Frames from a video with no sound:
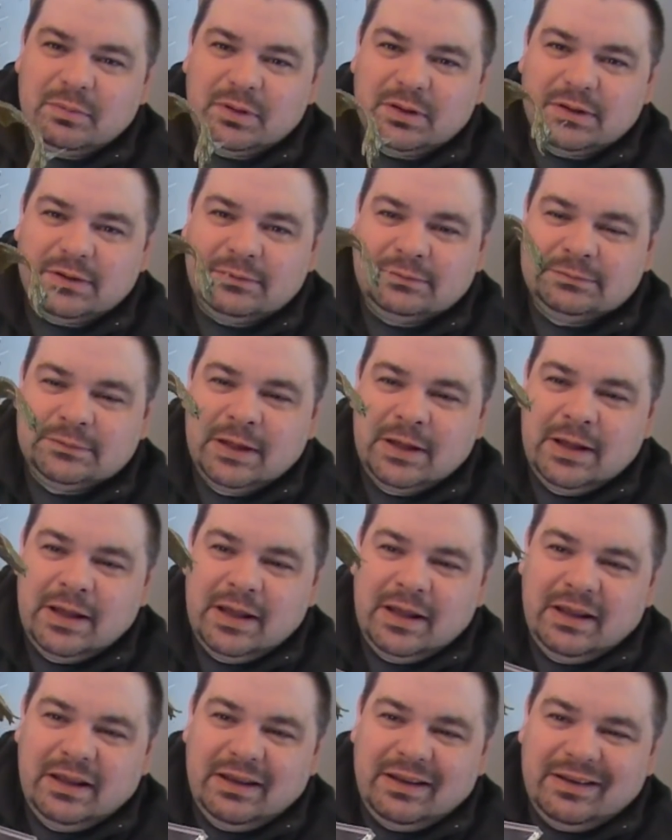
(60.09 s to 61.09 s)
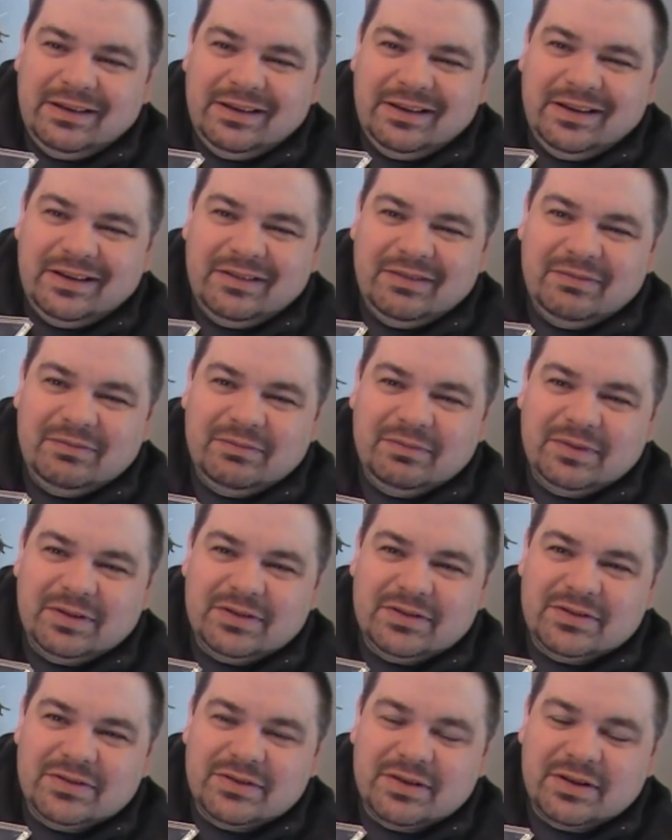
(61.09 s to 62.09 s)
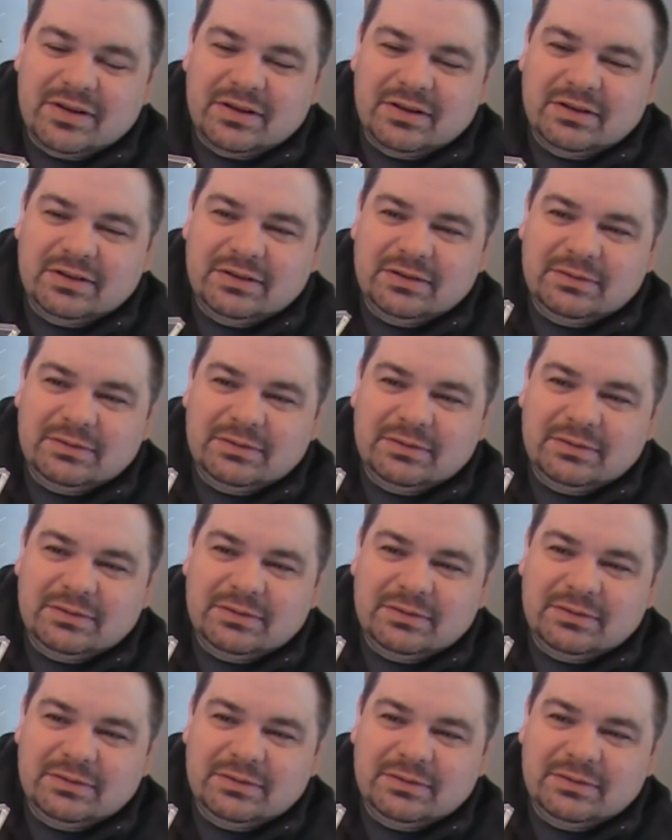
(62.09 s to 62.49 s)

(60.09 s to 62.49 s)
but I just think